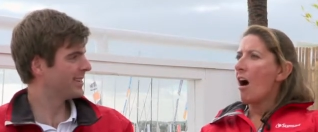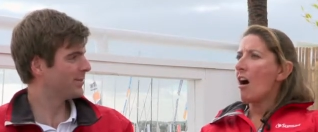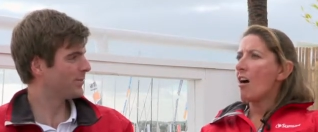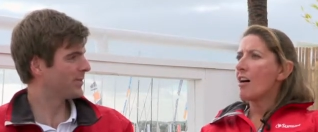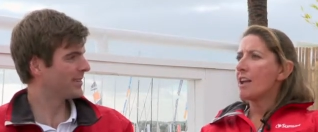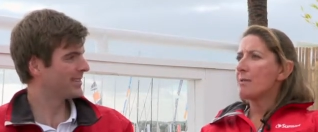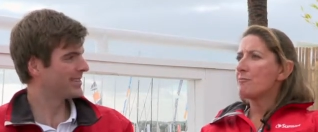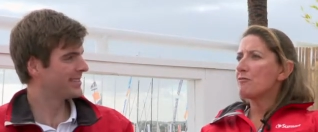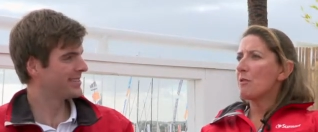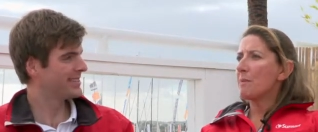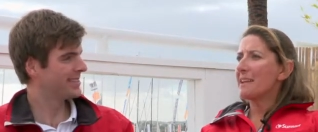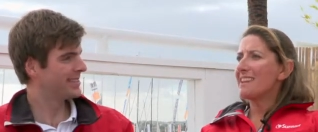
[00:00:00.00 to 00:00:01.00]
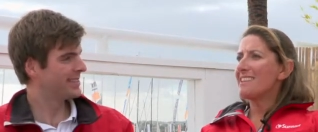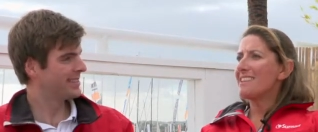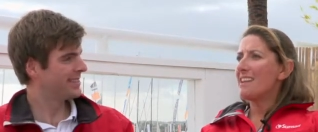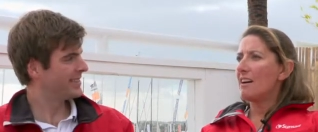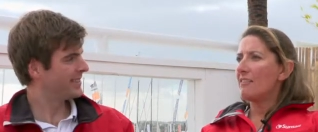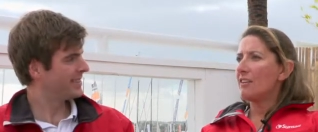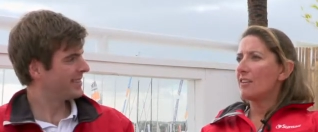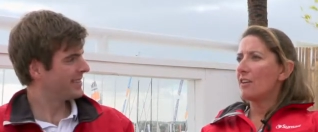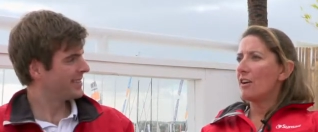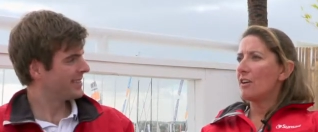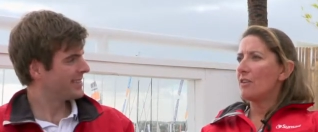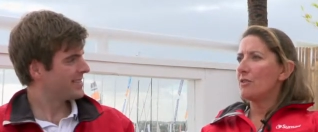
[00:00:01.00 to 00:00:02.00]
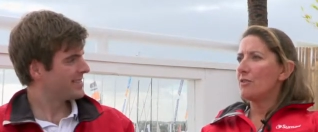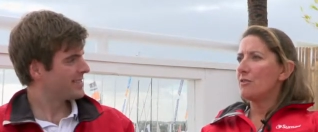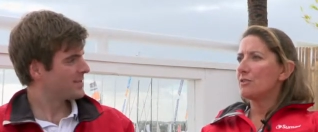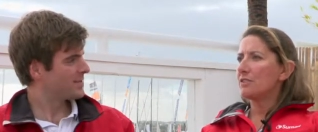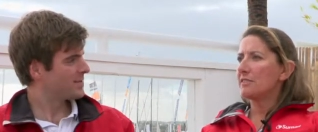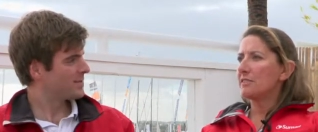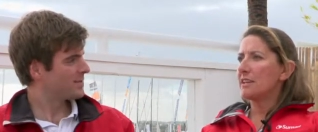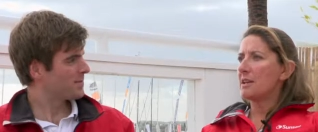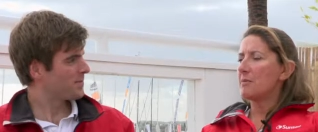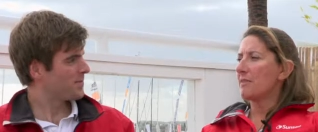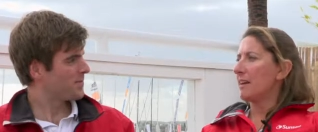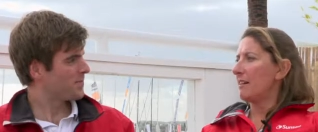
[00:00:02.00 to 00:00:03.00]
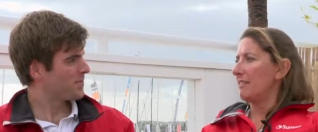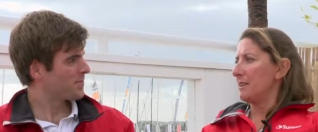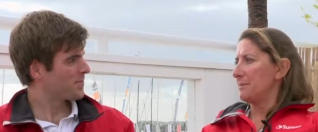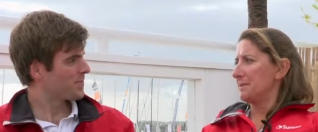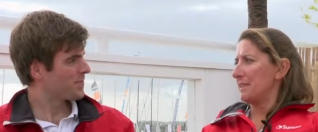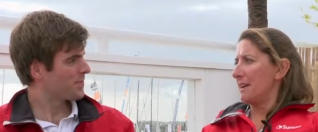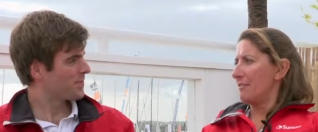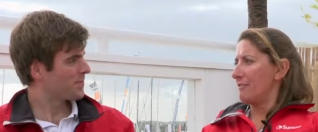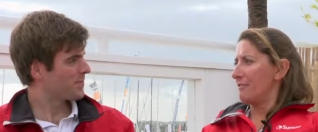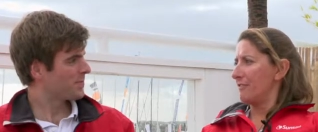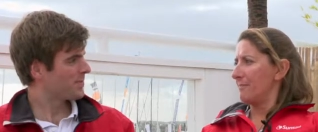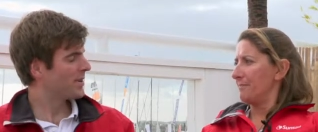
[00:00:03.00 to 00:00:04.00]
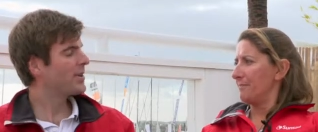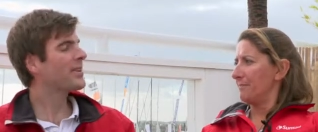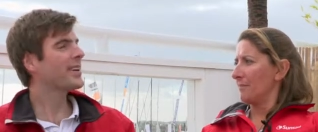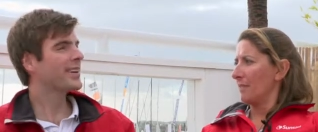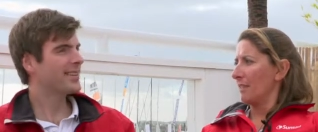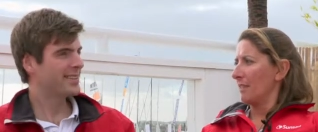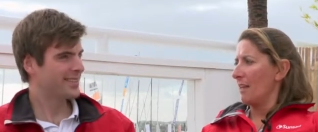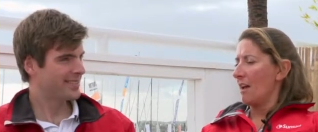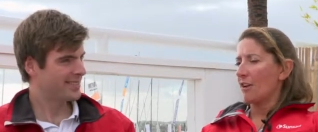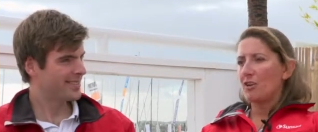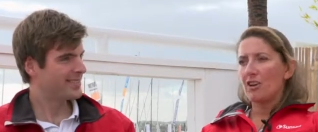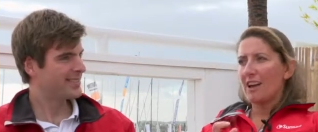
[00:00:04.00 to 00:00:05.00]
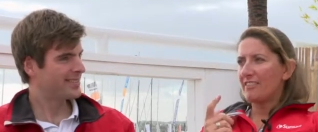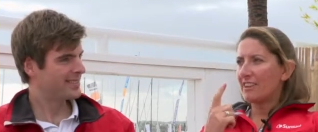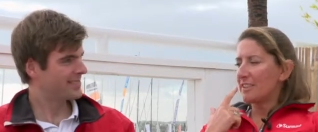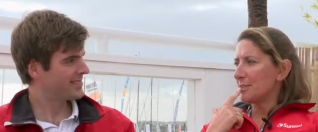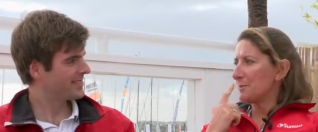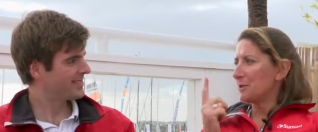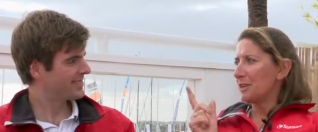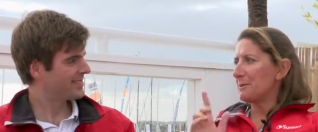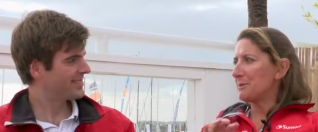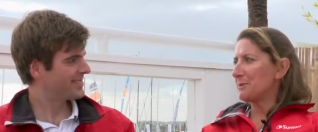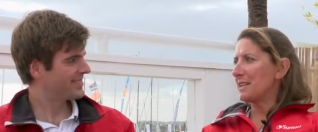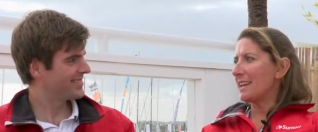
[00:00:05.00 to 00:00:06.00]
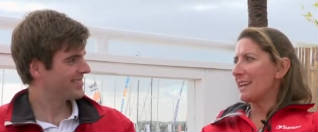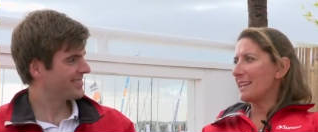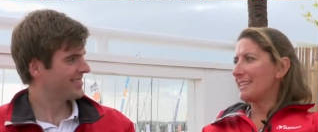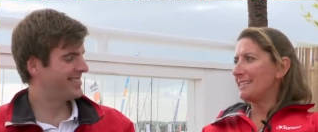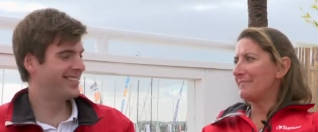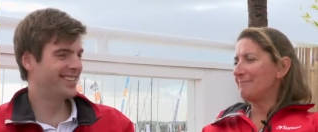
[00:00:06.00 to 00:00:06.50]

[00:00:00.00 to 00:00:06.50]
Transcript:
Speaker 1: I probably never go to sea without lip salve. Okay. Got to have kissable lips when you get in.